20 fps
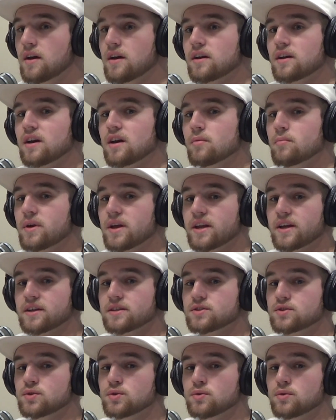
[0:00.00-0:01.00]
committing
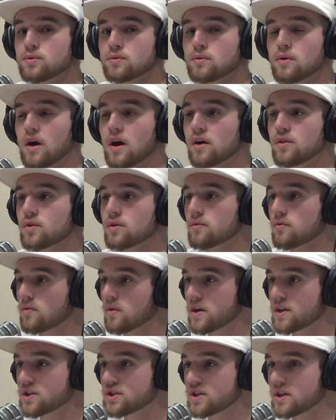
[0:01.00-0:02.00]
to other
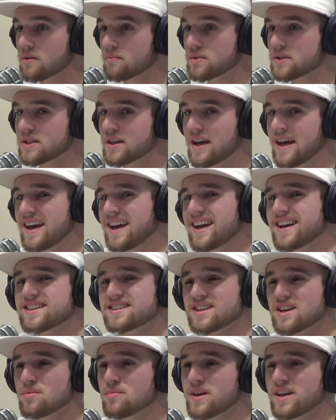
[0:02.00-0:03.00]
friendships. It's
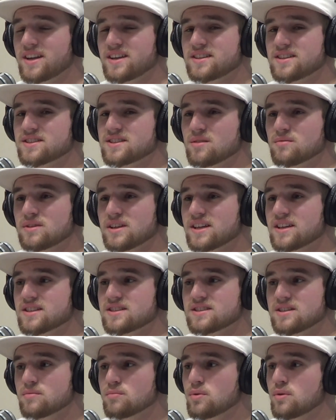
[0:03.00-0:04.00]
committing to something as
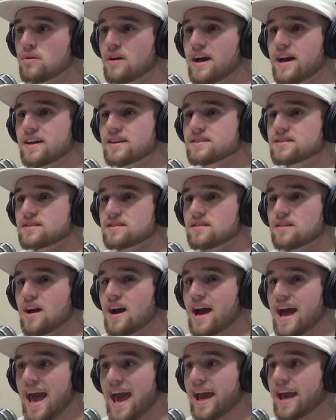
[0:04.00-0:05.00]
simple as
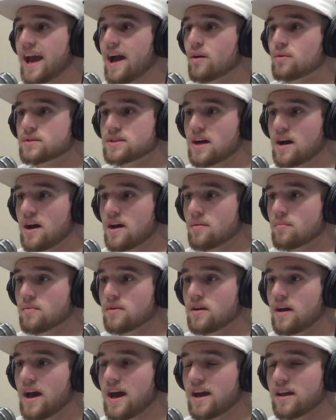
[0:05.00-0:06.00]
a hangout time.
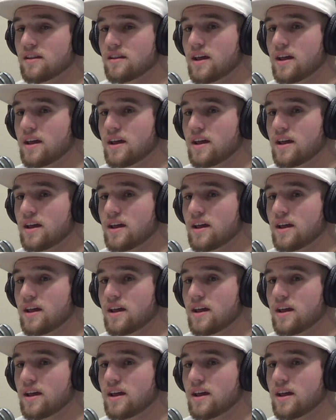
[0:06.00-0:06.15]
And